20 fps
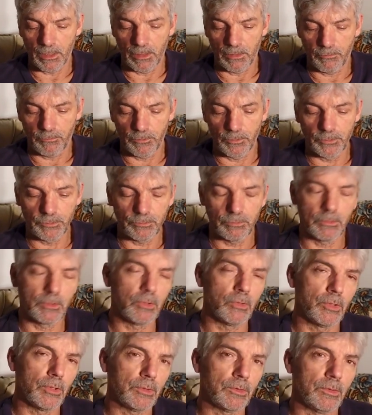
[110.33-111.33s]
First, we're
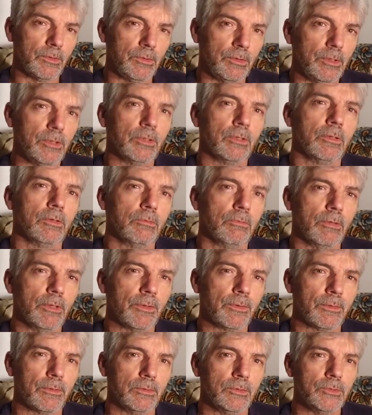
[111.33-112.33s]
going to deal
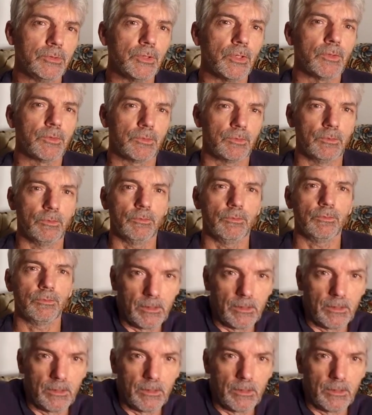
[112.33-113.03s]
with Joseph.